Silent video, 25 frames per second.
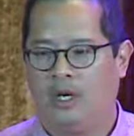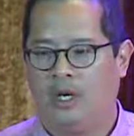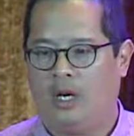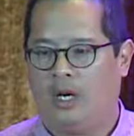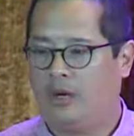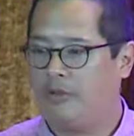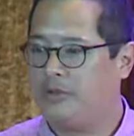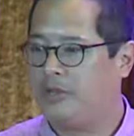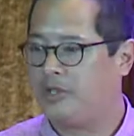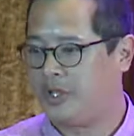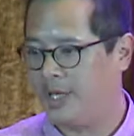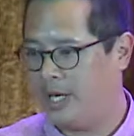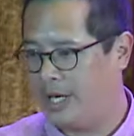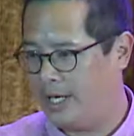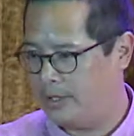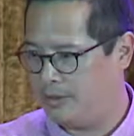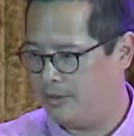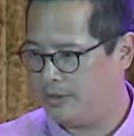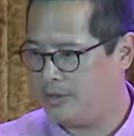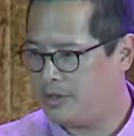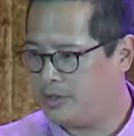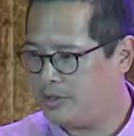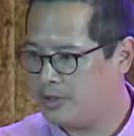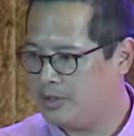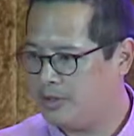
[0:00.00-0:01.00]
of
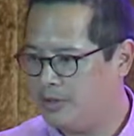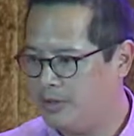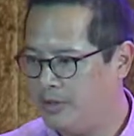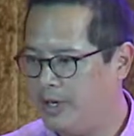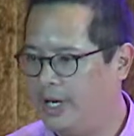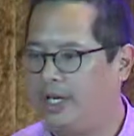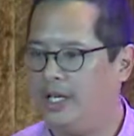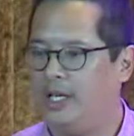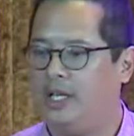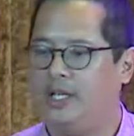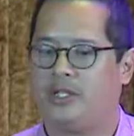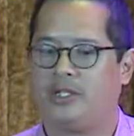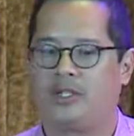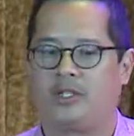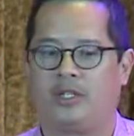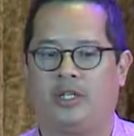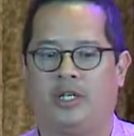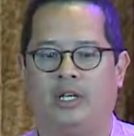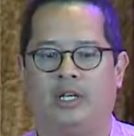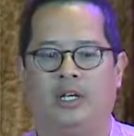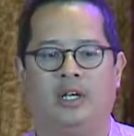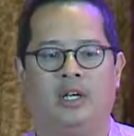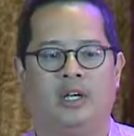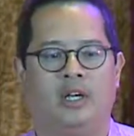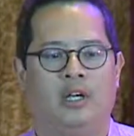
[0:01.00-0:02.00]
sounds, right? It's
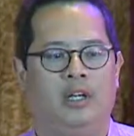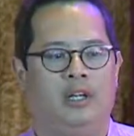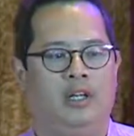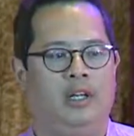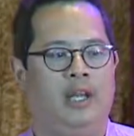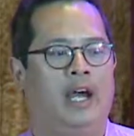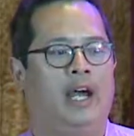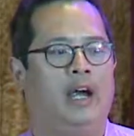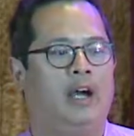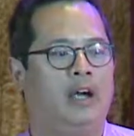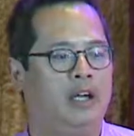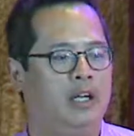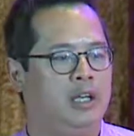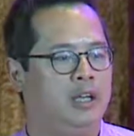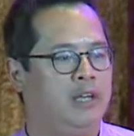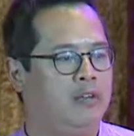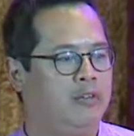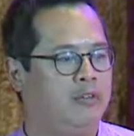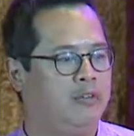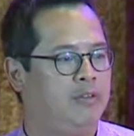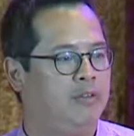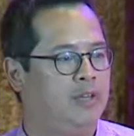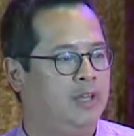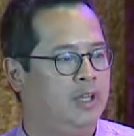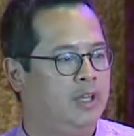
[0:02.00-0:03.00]
the
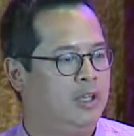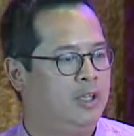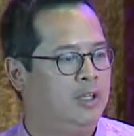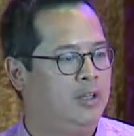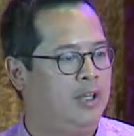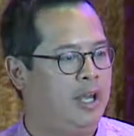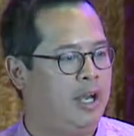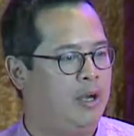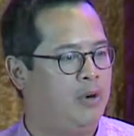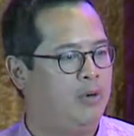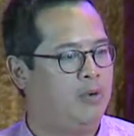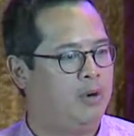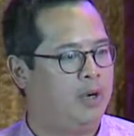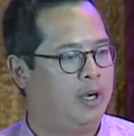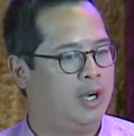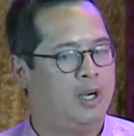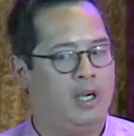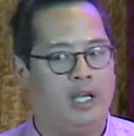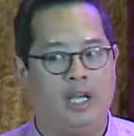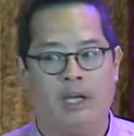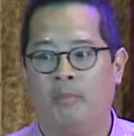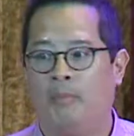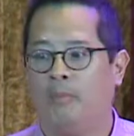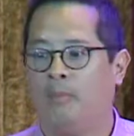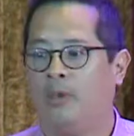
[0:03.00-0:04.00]
narrative that we're
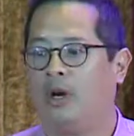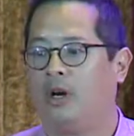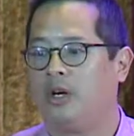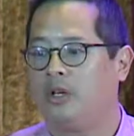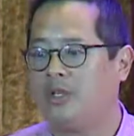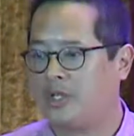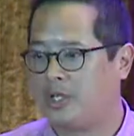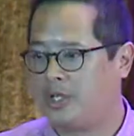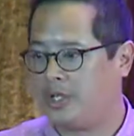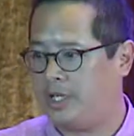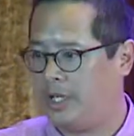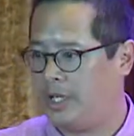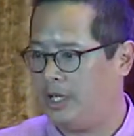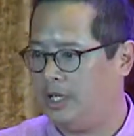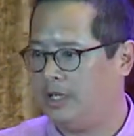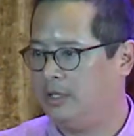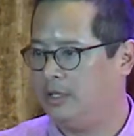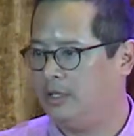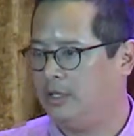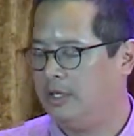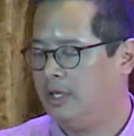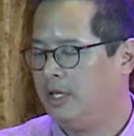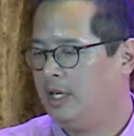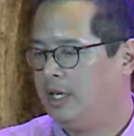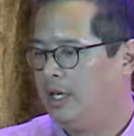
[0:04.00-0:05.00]
immersed in
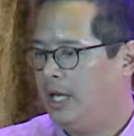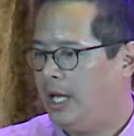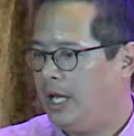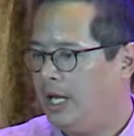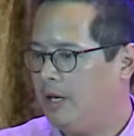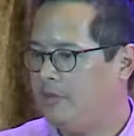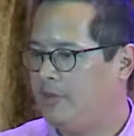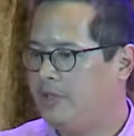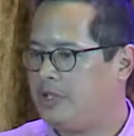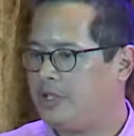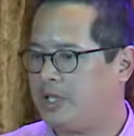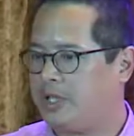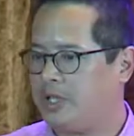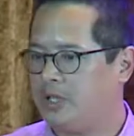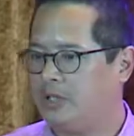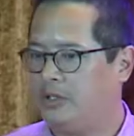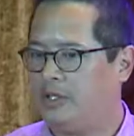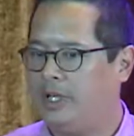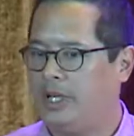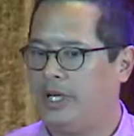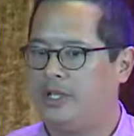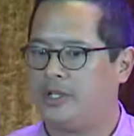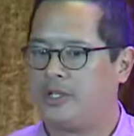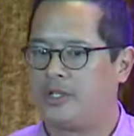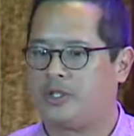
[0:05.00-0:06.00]
every single
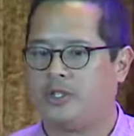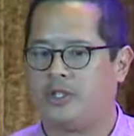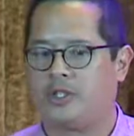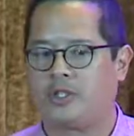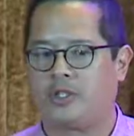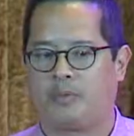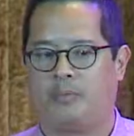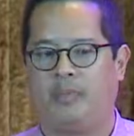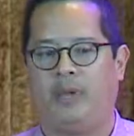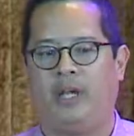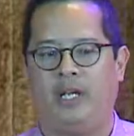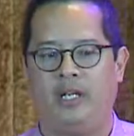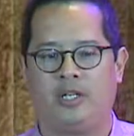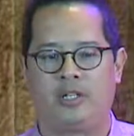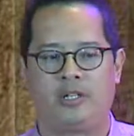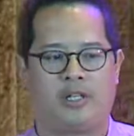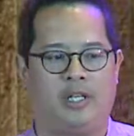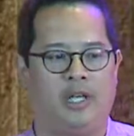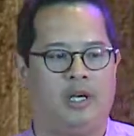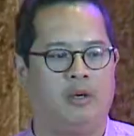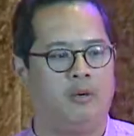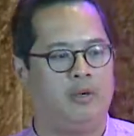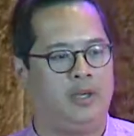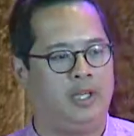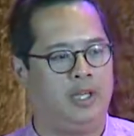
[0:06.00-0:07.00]
day. It's the space
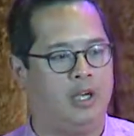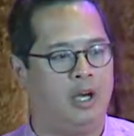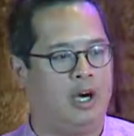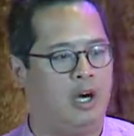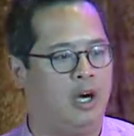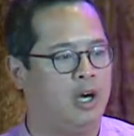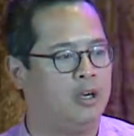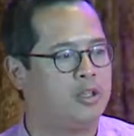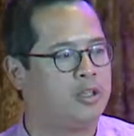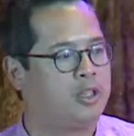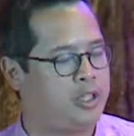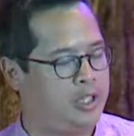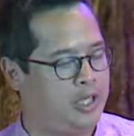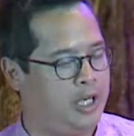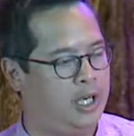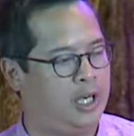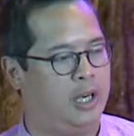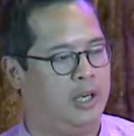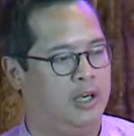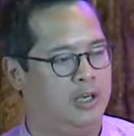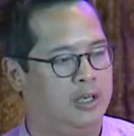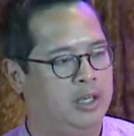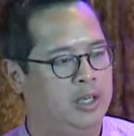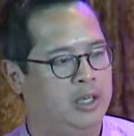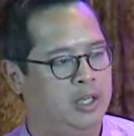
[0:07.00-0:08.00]
that we all
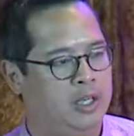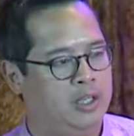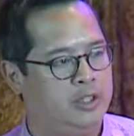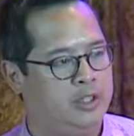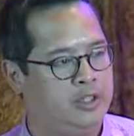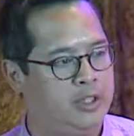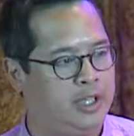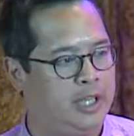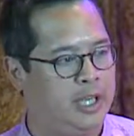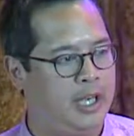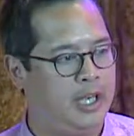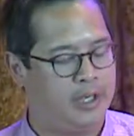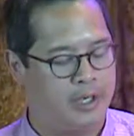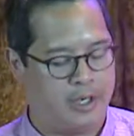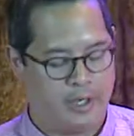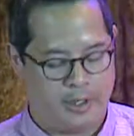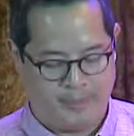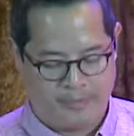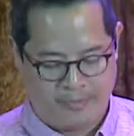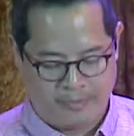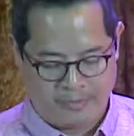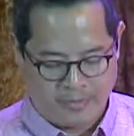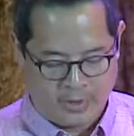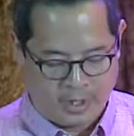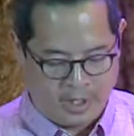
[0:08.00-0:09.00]
share together.
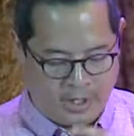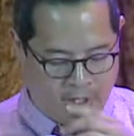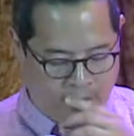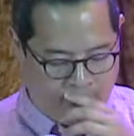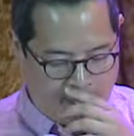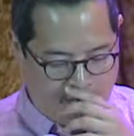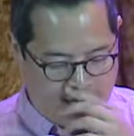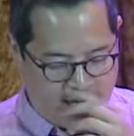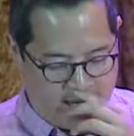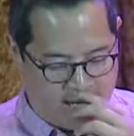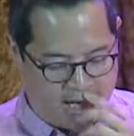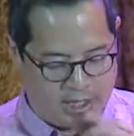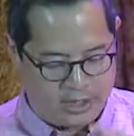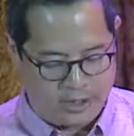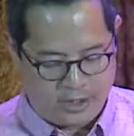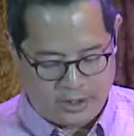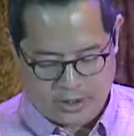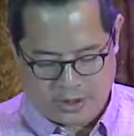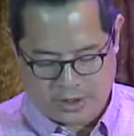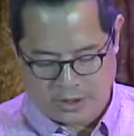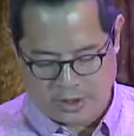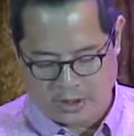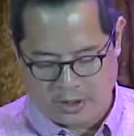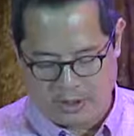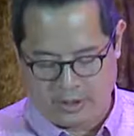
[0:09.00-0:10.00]
And
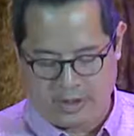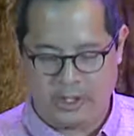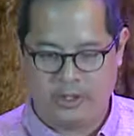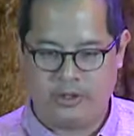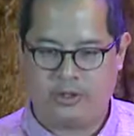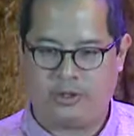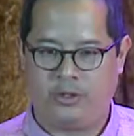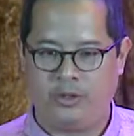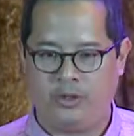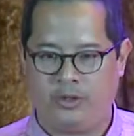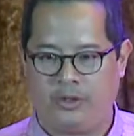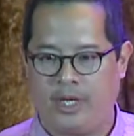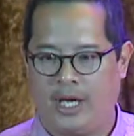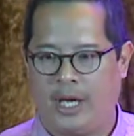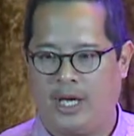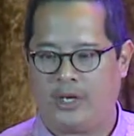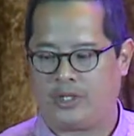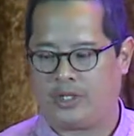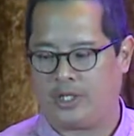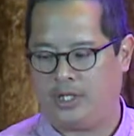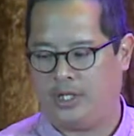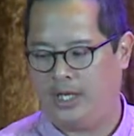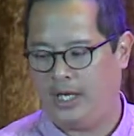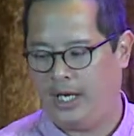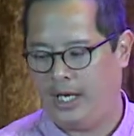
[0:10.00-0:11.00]
so in
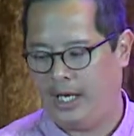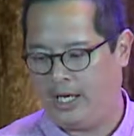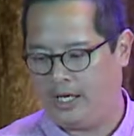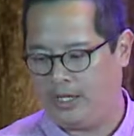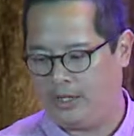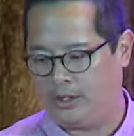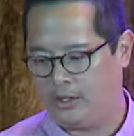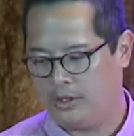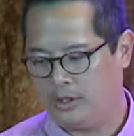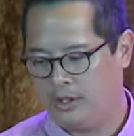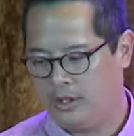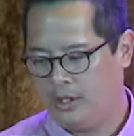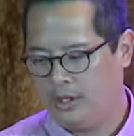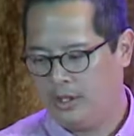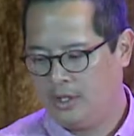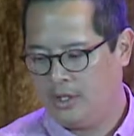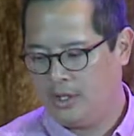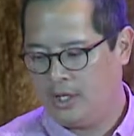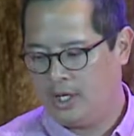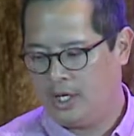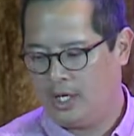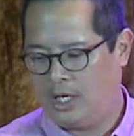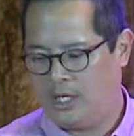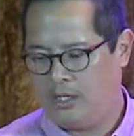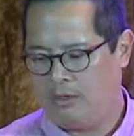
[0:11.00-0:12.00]
2008,
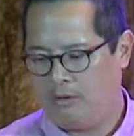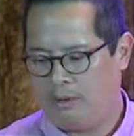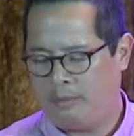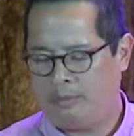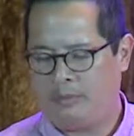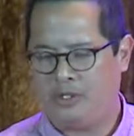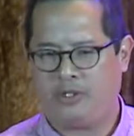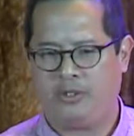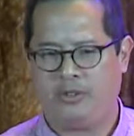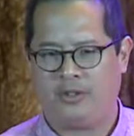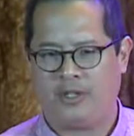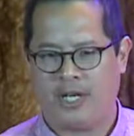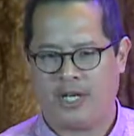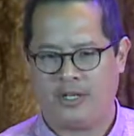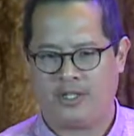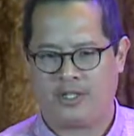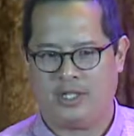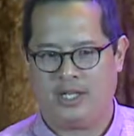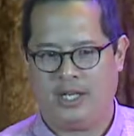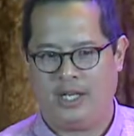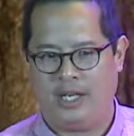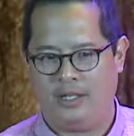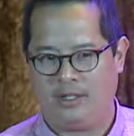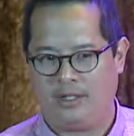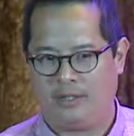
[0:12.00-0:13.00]
you remember
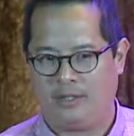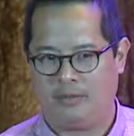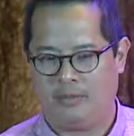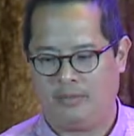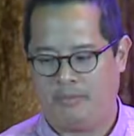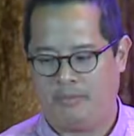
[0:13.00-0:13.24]
2008?